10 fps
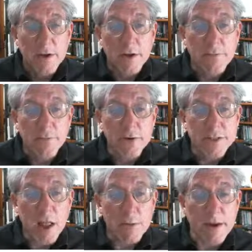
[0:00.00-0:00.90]
first
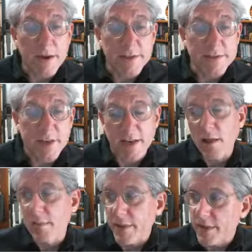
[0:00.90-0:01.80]
element and in the second
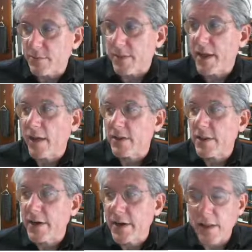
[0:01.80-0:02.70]
element, and that's what we
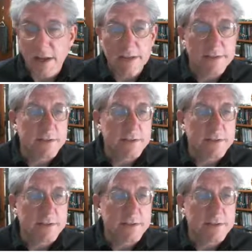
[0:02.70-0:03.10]
calculated in class.